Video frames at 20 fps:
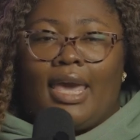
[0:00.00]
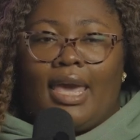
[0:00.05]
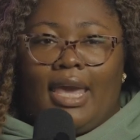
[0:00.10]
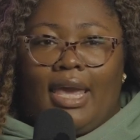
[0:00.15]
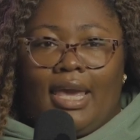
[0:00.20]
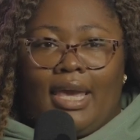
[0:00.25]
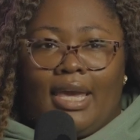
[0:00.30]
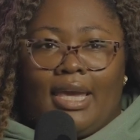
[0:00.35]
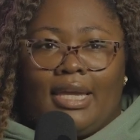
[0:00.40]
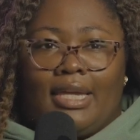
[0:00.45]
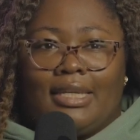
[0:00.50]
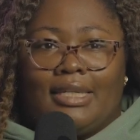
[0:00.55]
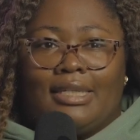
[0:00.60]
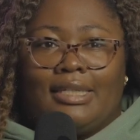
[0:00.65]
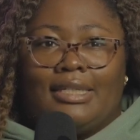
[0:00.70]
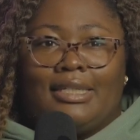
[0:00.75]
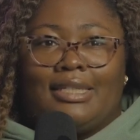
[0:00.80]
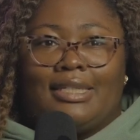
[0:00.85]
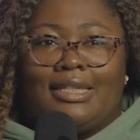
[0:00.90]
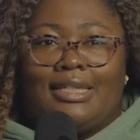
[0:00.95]

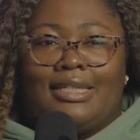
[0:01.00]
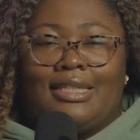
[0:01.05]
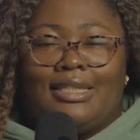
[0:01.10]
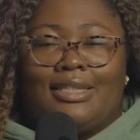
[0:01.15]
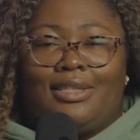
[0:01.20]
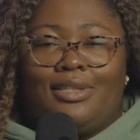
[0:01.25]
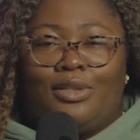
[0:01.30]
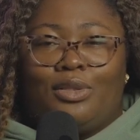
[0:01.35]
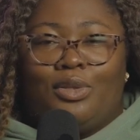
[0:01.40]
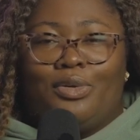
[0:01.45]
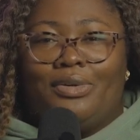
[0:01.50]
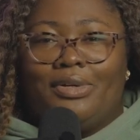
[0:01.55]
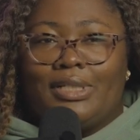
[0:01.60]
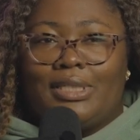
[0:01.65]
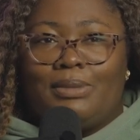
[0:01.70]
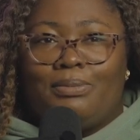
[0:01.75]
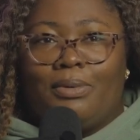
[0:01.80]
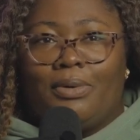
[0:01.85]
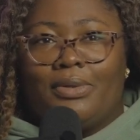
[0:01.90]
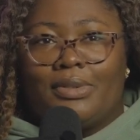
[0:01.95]
And the
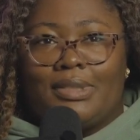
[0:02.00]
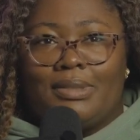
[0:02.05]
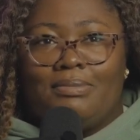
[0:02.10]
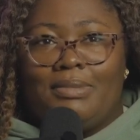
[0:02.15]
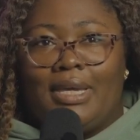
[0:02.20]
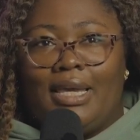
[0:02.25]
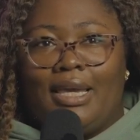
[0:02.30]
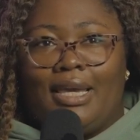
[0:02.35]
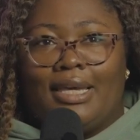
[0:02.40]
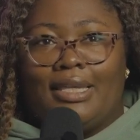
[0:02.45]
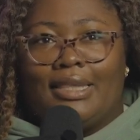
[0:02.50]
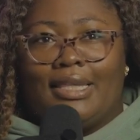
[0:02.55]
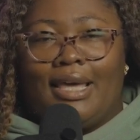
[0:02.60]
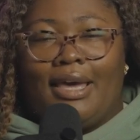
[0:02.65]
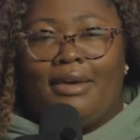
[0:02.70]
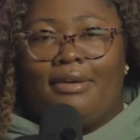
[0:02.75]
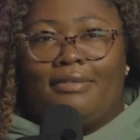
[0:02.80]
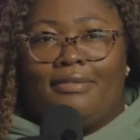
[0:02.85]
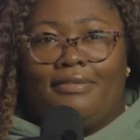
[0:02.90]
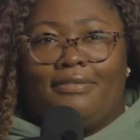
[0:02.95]
Lord spoke to me in
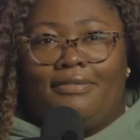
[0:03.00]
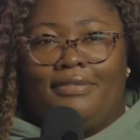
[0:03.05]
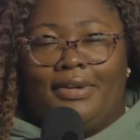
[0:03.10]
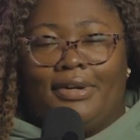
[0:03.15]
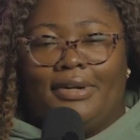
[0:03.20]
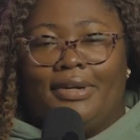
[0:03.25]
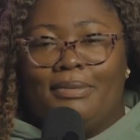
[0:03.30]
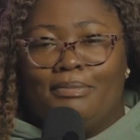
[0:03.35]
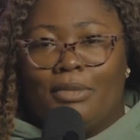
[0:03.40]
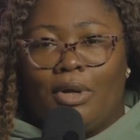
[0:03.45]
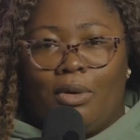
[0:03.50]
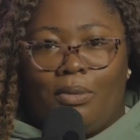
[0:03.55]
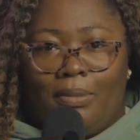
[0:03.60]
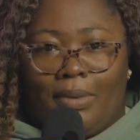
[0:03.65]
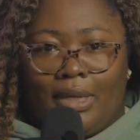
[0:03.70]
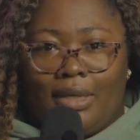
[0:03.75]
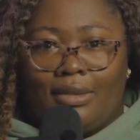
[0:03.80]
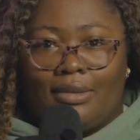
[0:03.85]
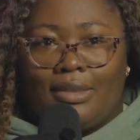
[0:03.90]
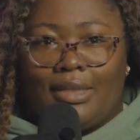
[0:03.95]
that very
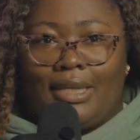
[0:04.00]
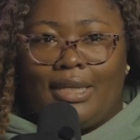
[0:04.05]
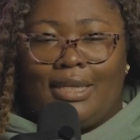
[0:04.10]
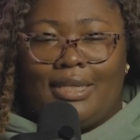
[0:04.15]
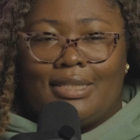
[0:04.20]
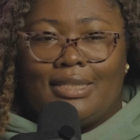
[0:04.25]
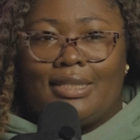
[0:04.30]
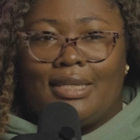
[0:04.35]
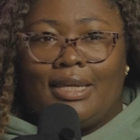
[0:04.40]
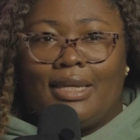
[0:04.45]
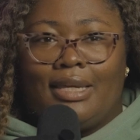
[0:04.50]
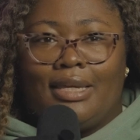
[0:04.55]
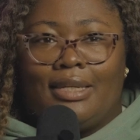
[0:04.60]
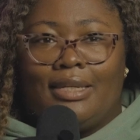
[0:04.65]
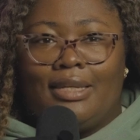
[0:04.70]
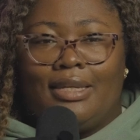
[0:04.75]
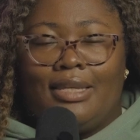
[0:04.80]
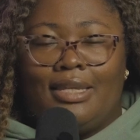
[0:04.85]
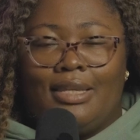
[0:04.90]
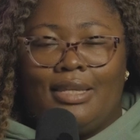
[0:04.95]
moment, and He
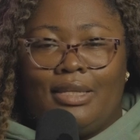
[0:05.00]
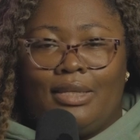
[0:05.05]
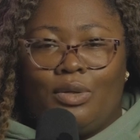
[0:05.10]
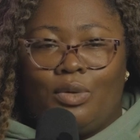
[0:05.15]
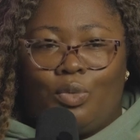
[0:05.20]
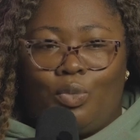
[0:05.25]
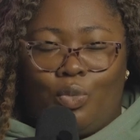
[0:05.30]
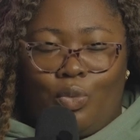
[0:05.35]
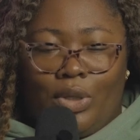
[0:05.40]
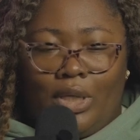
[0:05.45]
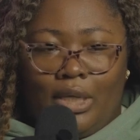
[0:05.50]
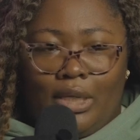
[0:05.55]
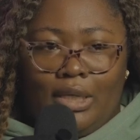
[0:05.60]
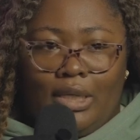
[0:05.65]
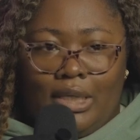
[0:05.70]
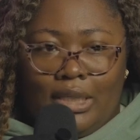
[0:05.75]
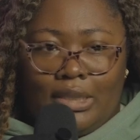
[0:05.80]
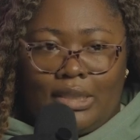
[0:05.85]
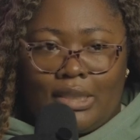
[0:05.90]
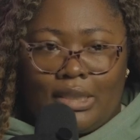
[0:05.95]
said, we
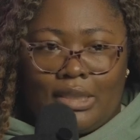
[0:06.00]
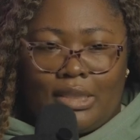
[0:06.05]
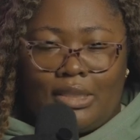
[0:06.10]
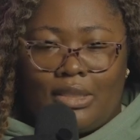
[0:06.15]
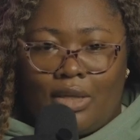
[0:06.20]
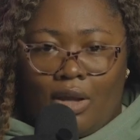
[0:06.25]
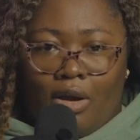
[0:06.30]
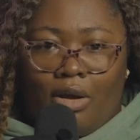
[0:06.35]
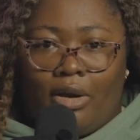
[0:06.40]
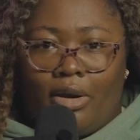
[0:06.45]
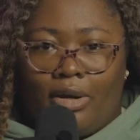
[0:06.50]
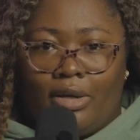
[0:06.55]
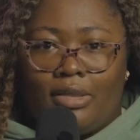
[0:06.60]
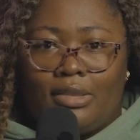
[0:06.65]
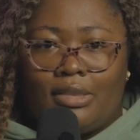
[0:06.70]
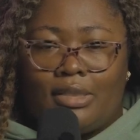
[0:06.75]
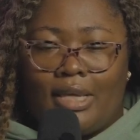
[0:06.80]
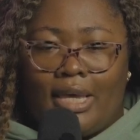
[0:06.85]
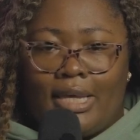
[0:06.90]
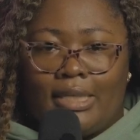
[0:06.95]
need to
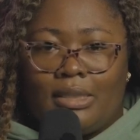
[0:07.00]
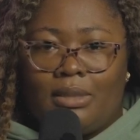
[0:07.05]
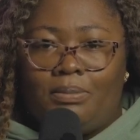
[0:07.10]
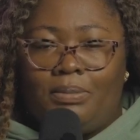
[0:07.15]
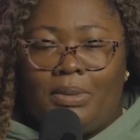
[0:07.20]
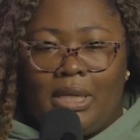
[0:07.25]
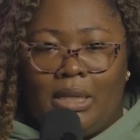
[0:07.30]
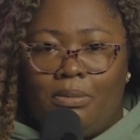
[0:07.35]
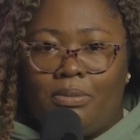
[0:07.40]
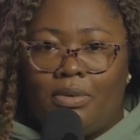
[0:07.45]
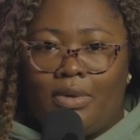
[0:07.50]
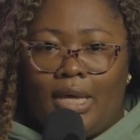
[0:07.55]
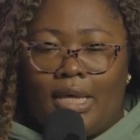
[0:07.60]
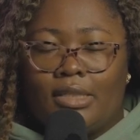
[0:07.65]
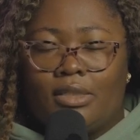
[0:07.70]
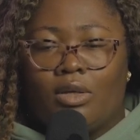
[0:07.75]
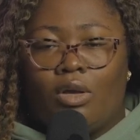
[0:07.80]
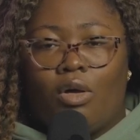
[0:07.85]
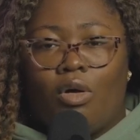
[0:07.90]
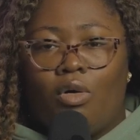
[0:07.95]
start as a people,
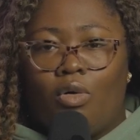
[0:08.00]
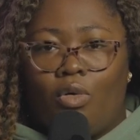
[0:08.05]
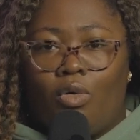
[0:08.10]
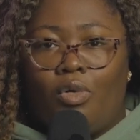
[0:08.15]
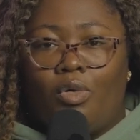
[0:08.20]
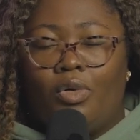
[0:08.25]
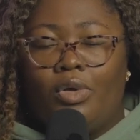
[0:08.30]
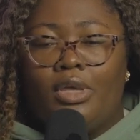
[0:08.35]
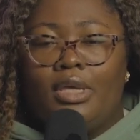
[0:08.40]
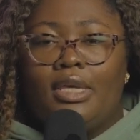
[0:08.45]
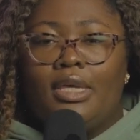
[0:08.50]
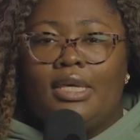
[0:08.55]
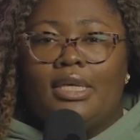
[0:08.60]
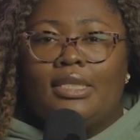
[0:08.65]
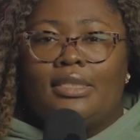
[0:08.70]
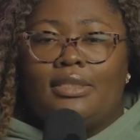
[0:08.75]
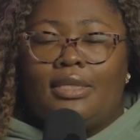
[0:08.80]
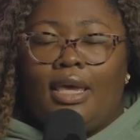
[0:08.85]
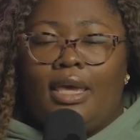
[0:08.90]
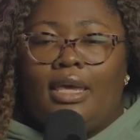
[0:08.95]
as a whole,
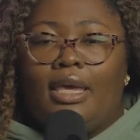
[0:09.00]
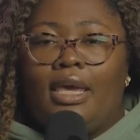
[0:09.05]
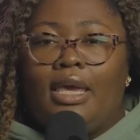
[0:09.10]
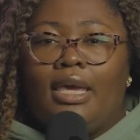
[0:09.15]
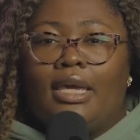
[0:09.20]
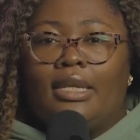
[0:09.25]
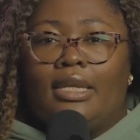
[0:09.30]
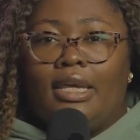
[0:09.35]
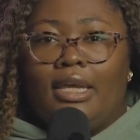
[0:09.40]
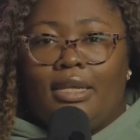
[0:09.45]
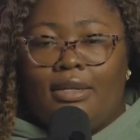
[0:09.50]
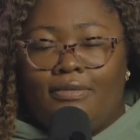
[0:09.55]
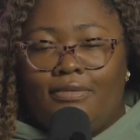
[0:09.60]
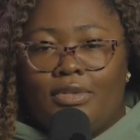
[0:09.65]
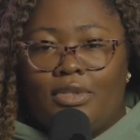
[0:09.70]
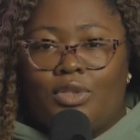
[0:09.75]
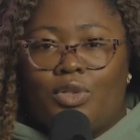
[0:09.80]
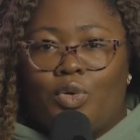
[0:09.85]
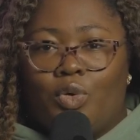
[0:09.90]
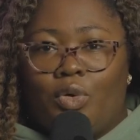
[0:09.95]
taking an
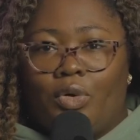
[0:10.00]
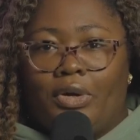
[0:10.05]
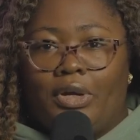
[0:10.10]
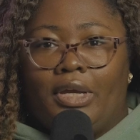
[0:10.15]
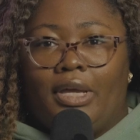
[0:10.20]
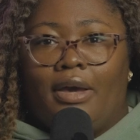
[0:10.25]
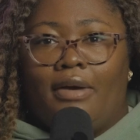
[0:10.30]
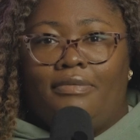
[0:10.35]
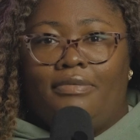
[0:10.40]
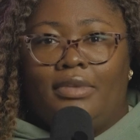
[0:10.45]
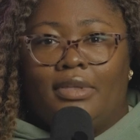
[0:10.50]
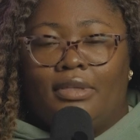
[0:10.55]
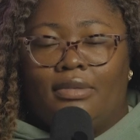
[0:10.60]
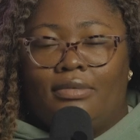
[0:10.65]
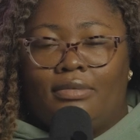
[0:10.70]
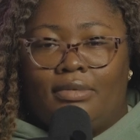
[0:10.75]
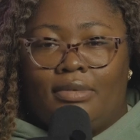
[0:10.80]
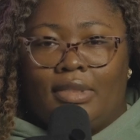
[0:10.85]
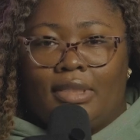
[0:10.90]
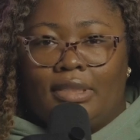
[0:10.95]
inventory of the
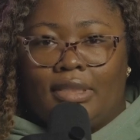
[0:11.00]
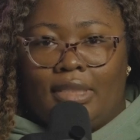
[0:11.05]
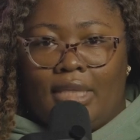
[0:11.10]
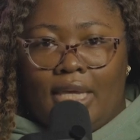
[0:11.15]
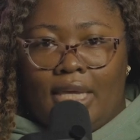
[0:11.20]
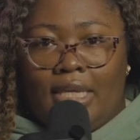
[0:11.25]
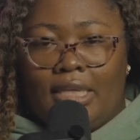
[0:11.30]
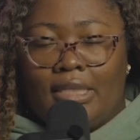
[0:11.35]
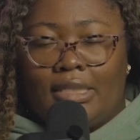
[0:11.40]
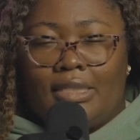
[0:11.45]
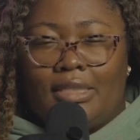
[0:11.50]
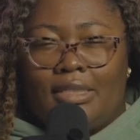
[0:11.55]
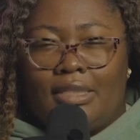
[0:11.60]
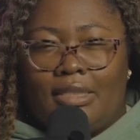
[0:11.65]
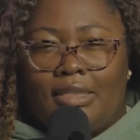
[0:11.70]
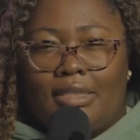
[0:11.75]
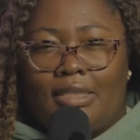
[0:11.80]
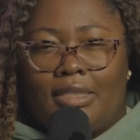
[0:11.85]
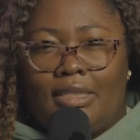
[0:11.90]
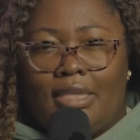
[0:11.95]

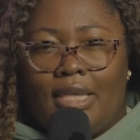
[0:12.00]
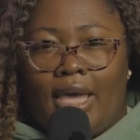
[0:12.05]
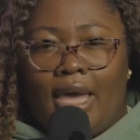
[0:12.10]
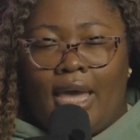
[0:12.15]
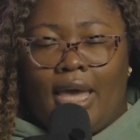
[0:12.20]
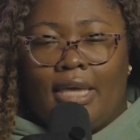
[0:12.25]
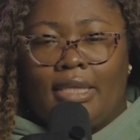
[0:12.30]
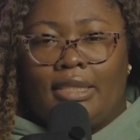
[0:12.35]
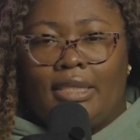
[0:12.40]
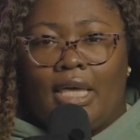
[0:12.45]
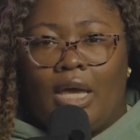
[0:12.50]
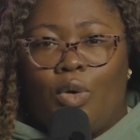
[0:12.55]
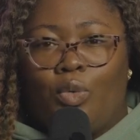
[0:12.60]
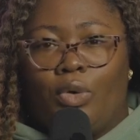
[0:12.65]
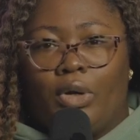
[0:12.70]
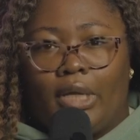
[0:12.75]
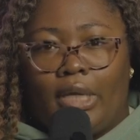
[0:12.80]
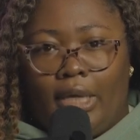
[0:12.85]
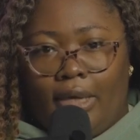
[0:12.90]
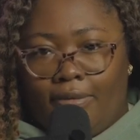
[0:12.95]
things that
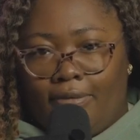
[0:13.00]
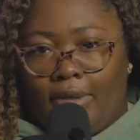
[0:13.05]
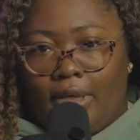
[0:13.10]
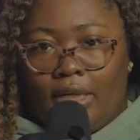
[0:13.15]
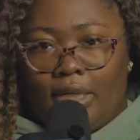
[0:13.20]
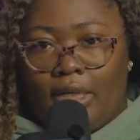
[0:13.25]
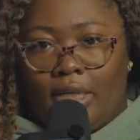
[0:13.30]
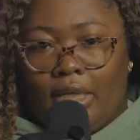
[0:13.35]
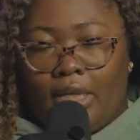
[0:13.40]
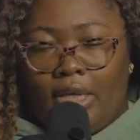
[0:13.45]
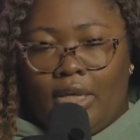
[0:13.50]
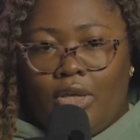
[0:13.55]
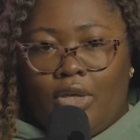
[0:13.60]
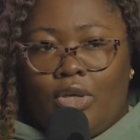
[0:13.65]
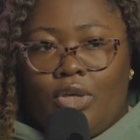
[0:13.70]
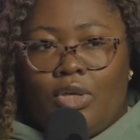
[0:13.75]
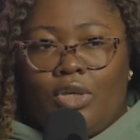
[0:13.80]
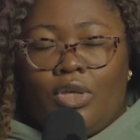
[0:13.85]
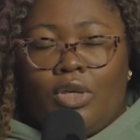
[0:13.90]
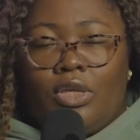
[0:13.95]
were given.
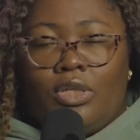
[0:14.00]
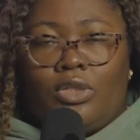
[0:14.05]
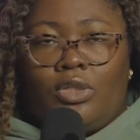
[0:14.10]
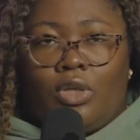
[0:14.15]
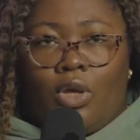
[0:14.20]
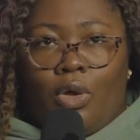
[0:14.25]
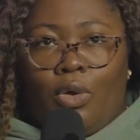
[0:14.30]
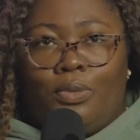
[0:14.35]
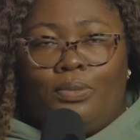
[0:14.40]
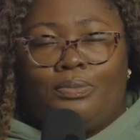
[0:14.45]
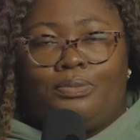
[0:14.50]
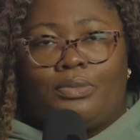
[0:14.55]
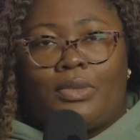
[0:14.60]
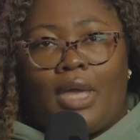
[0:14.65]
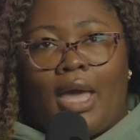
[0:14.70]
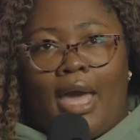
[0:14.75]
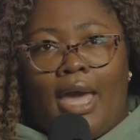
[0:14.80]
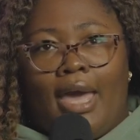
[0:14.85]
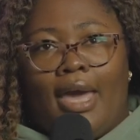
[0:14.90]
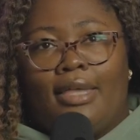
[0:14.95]
So
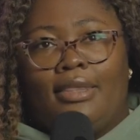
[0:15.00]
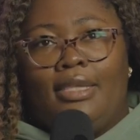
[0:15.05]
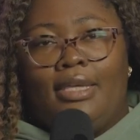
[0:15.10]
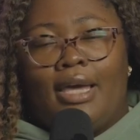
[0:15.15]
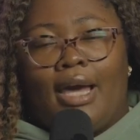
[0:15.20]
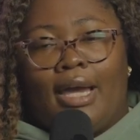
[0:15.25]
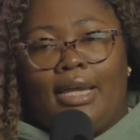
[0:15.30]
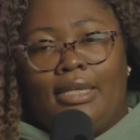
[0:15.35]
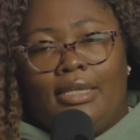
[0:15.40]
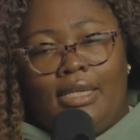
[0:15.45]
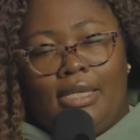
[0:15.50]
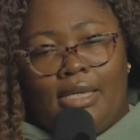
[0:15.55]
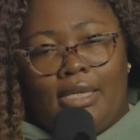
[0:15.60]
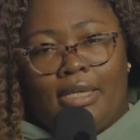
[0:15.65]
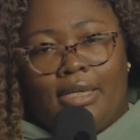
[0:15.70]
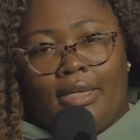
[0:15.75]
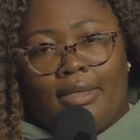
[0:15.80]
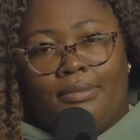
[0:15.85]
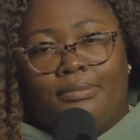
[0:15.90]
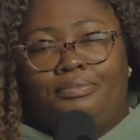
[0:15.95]
I had the
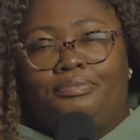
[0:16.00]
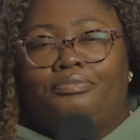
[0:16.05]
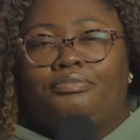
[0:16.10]
idea